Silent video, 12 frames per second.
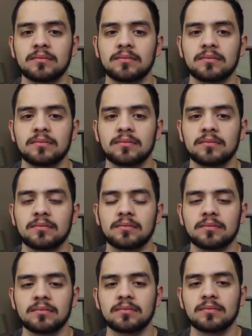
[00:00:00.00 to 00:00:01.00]

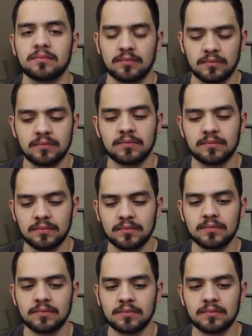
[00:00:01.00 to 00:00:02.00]

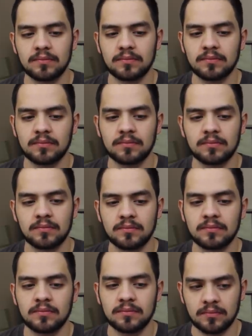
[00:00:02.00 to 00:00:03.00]

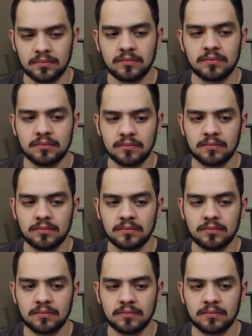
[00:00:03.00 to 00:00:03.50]
(not speaking)